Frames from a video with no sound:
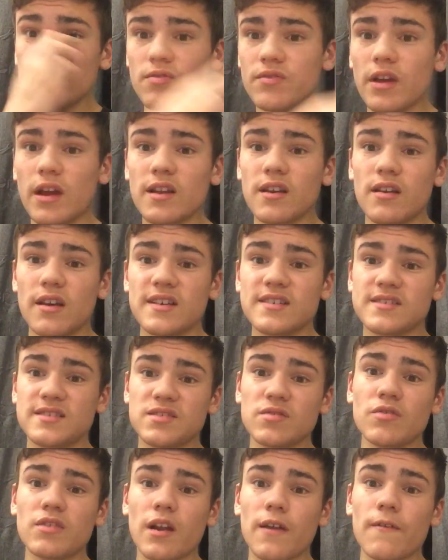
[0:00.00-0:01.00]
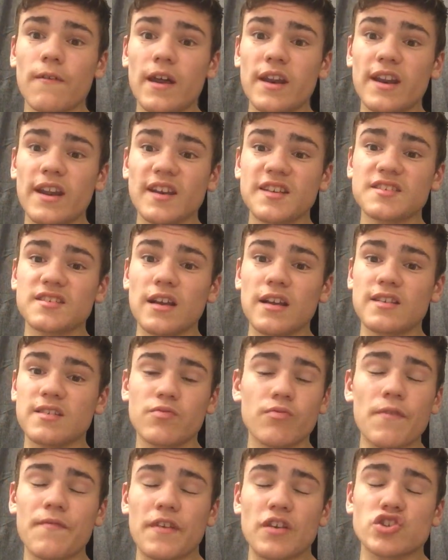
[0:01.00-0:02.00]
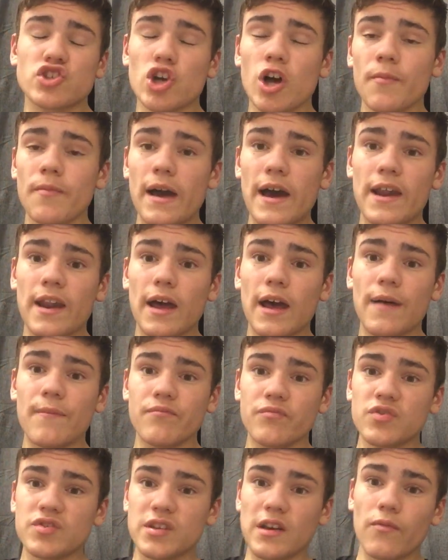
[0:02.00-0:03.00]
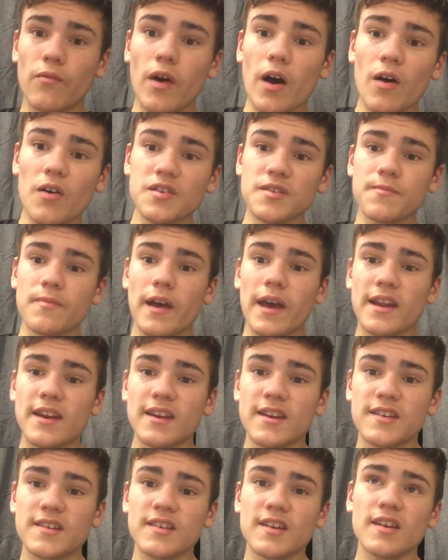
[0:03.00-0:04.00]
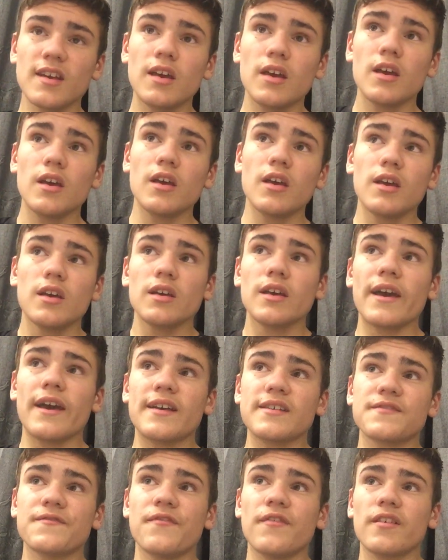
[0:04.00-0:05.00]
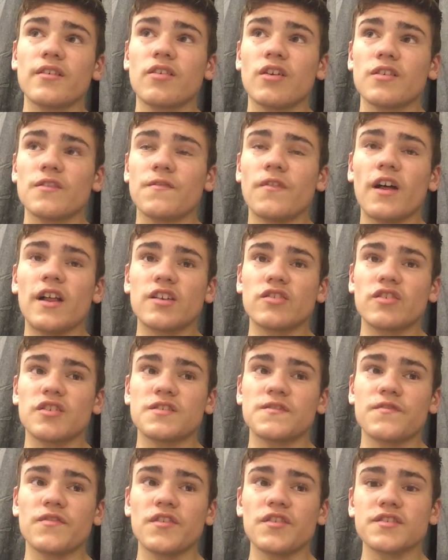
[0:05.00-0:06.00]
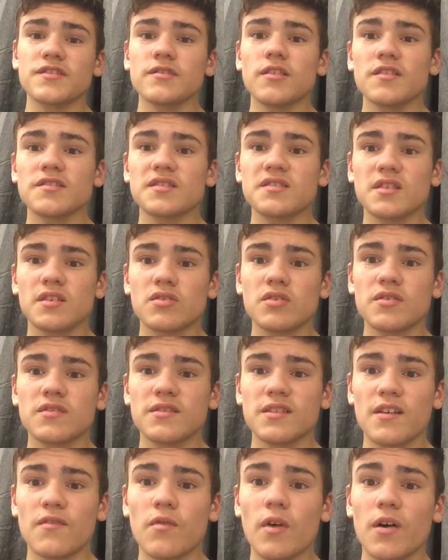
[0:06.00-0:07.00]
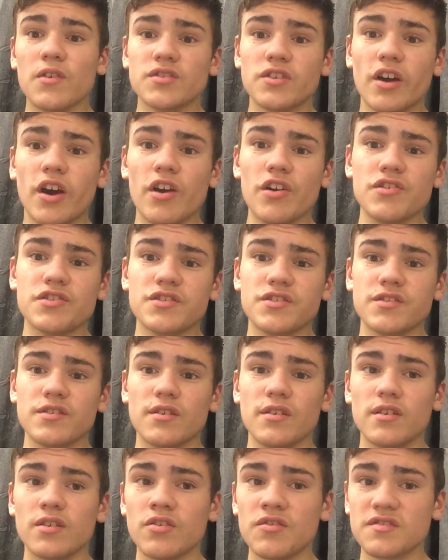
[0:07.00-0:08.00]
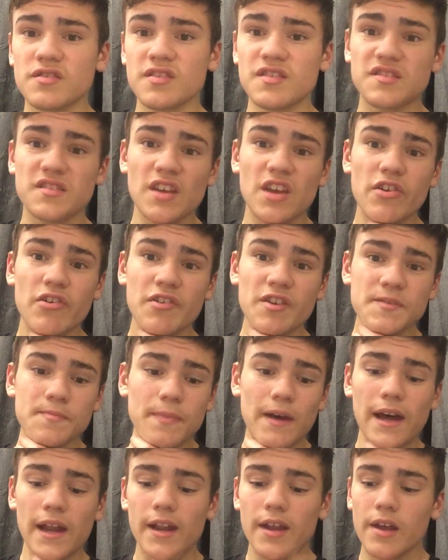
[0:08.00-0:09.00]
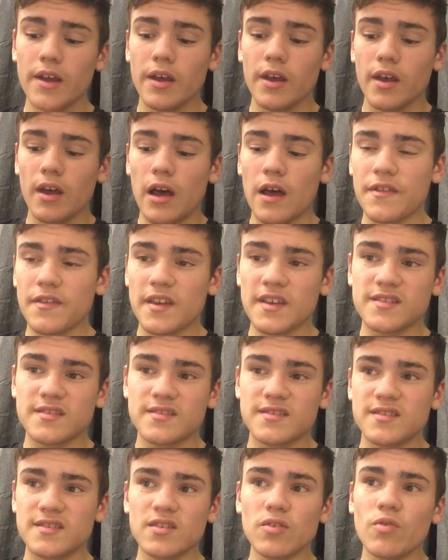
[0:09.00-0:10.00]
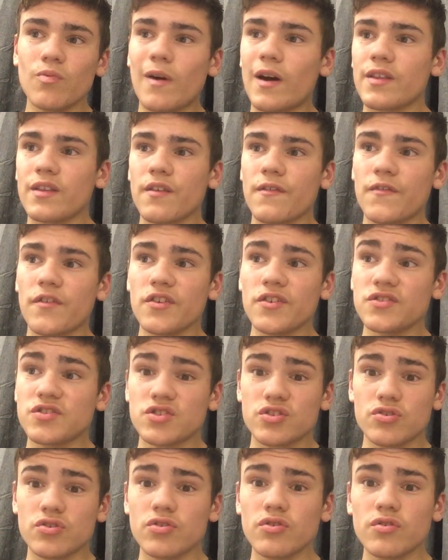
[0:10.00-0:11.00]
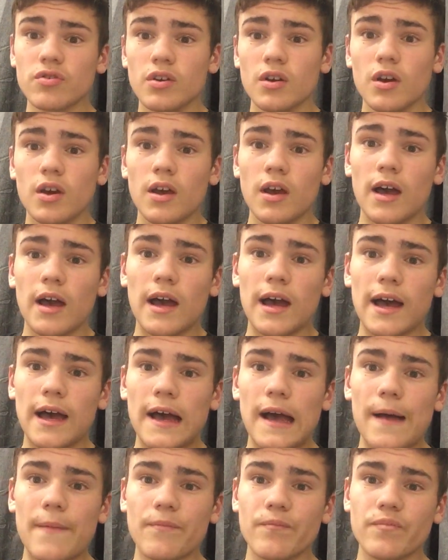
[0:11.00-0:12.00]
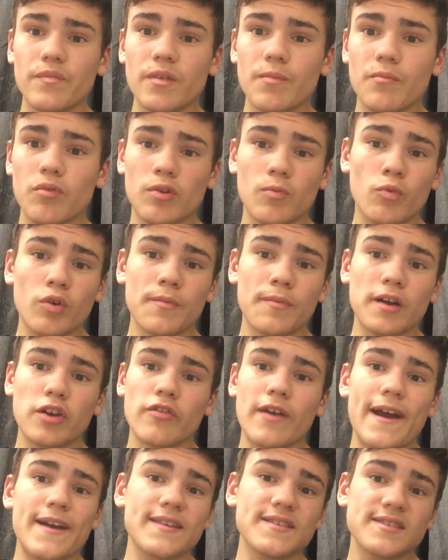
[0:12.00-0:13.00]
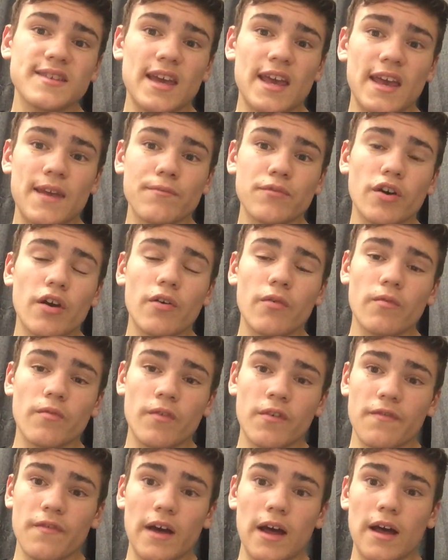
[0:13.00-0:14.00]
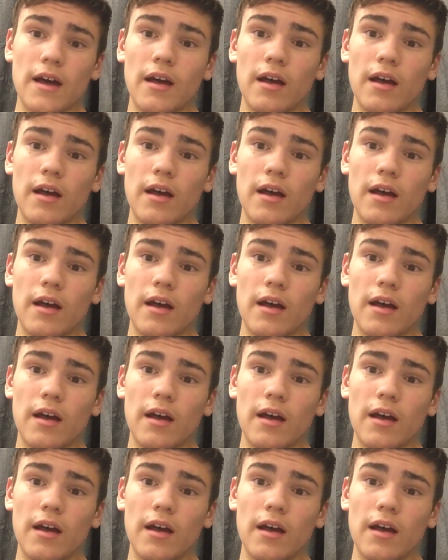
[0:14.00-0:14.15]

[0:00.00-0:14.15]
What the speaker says: has still done a terrific job at New South Wales, and he's finally got his first loss as a New South Wales coach, losing the series, but I think he's still won the first two. Would have been great to see him go with